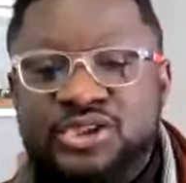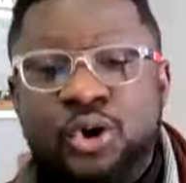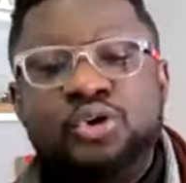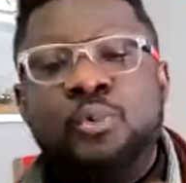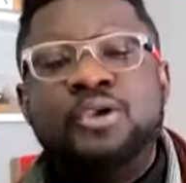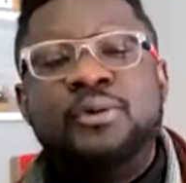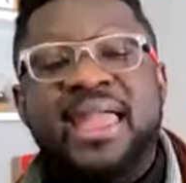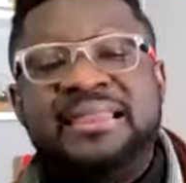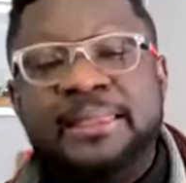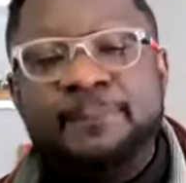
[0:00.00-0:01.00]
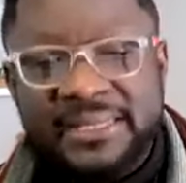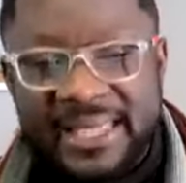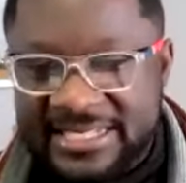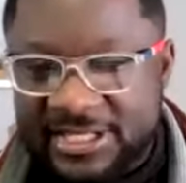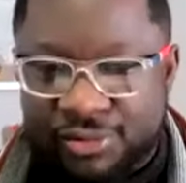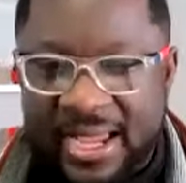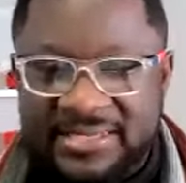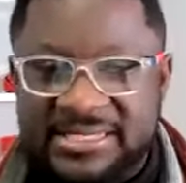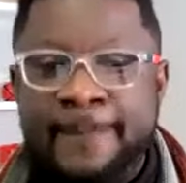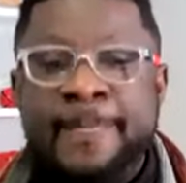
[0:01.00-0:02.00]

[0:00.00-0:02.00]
So you want to eliminate the drags.